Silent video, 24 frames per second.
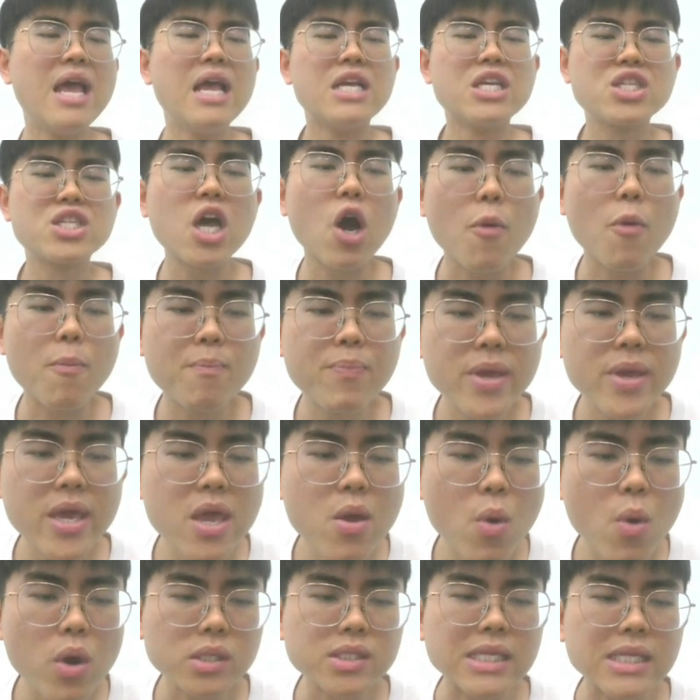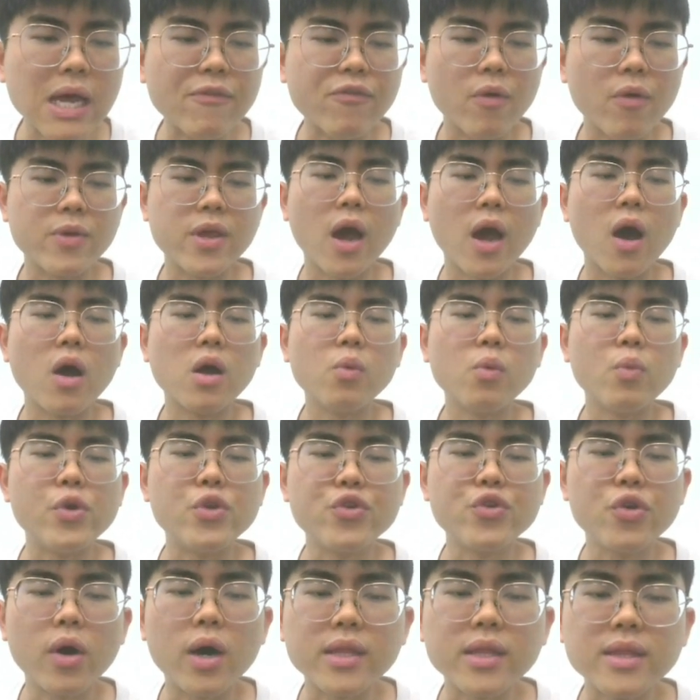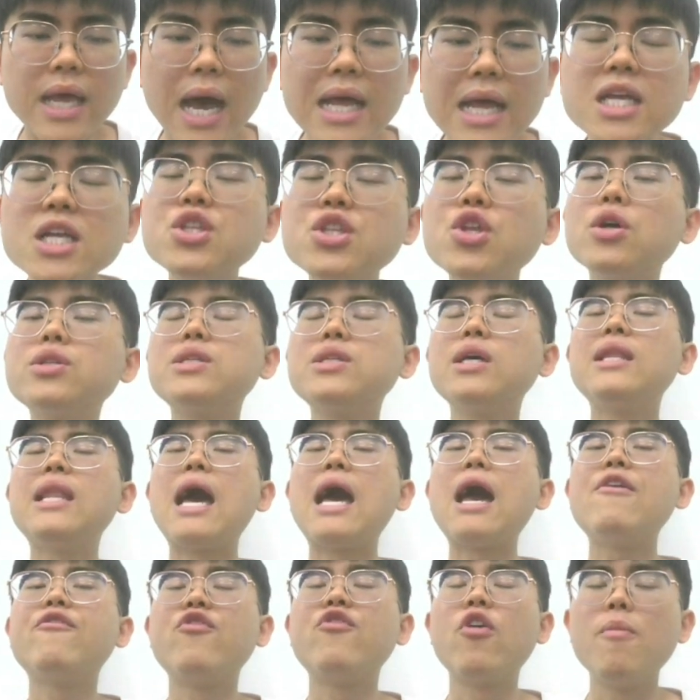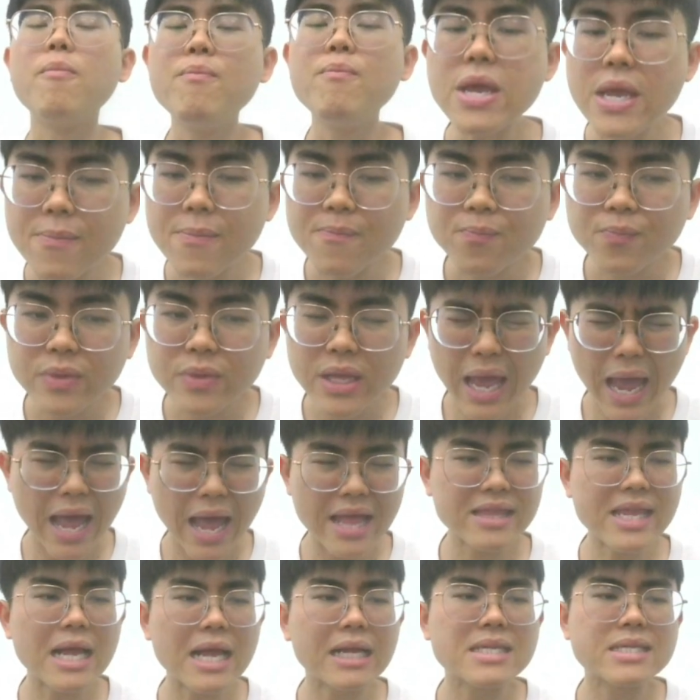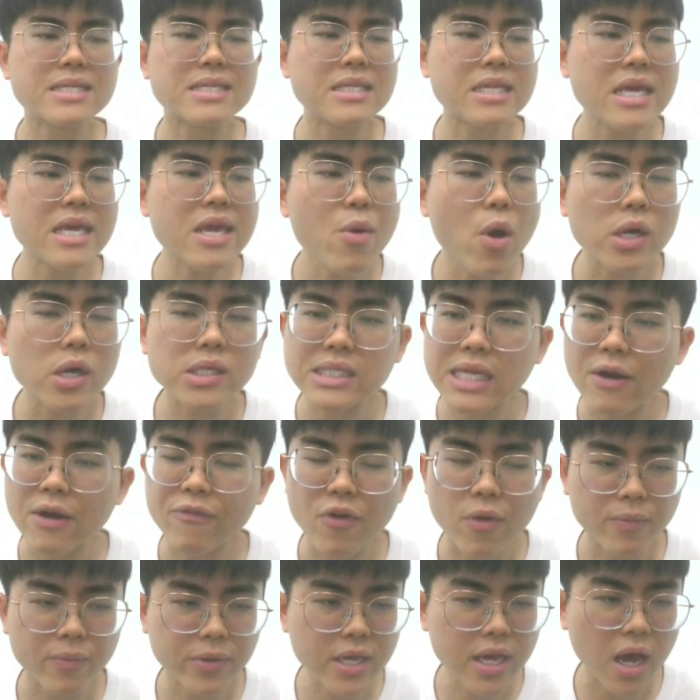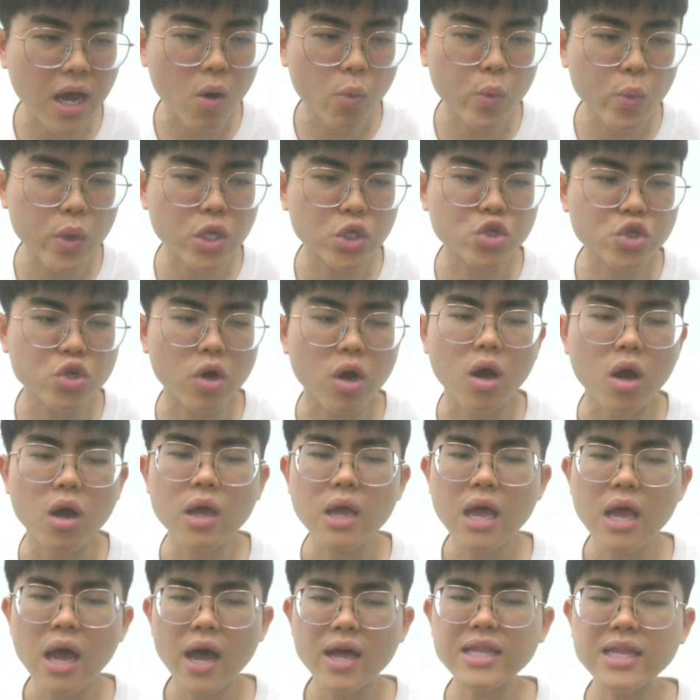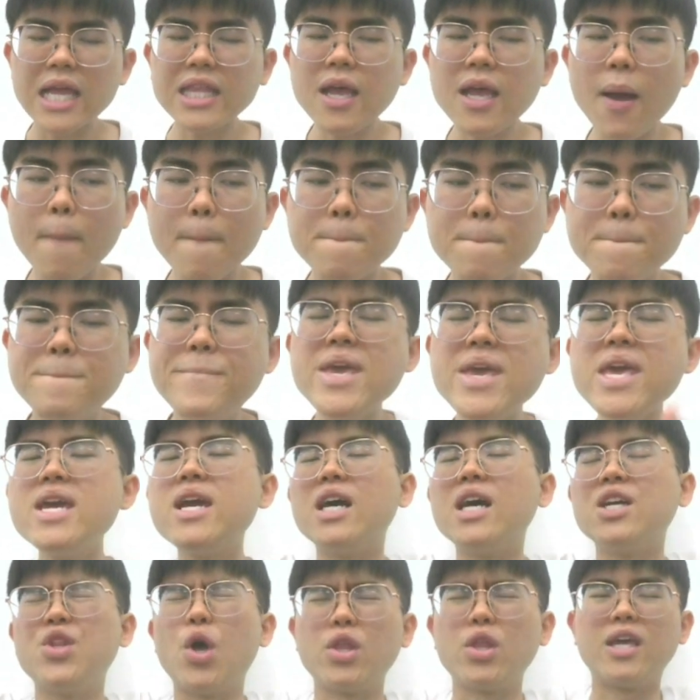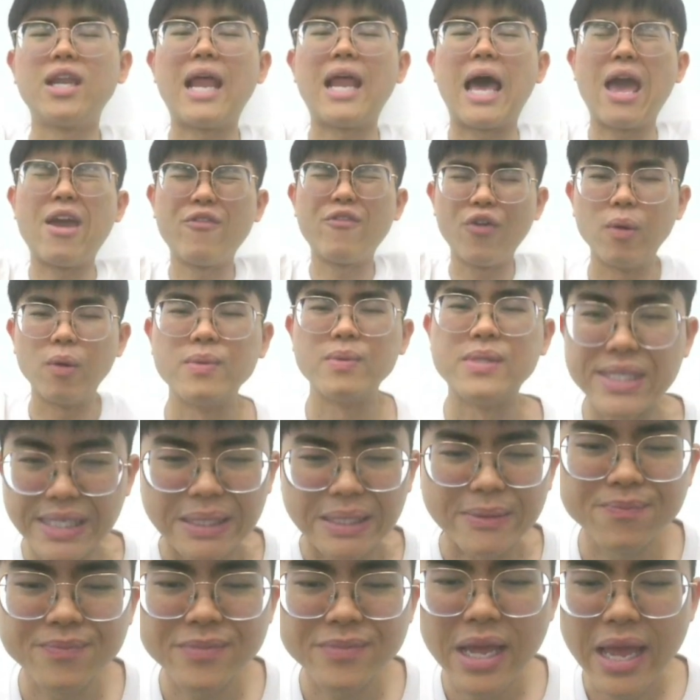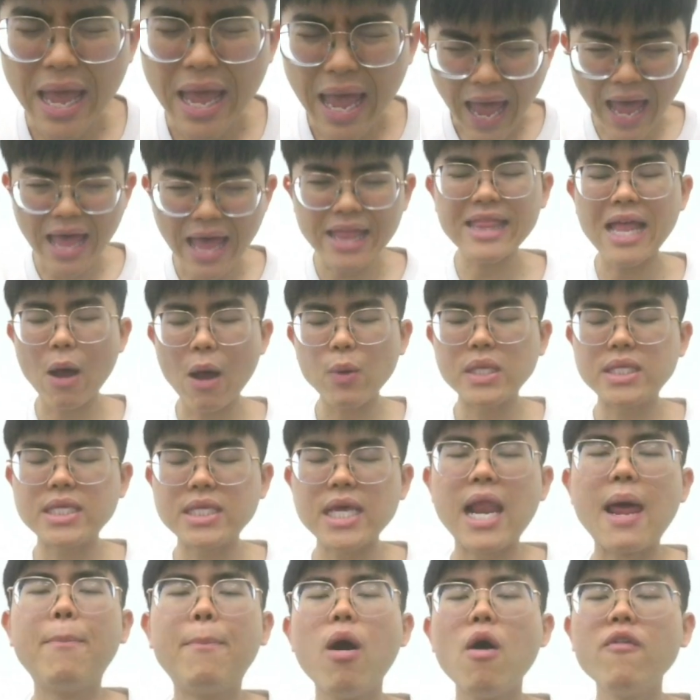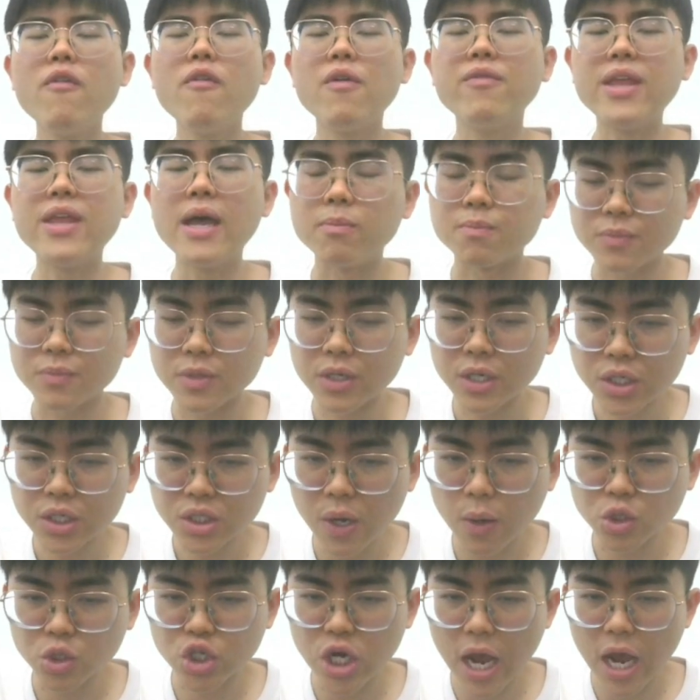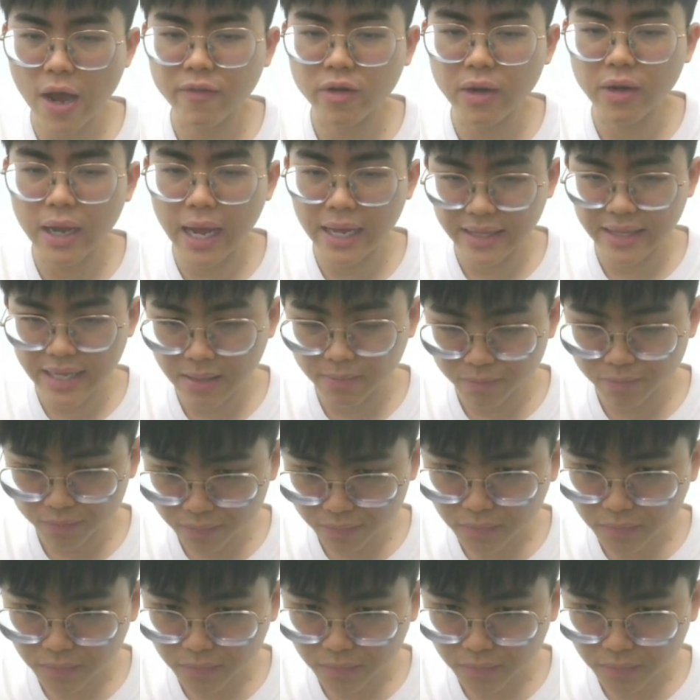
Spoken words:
So B will start from here. We draw another dotted line from B. And then C will start from here. We draw another bigger dotted line from C. And now we say that both of them, they will travel and then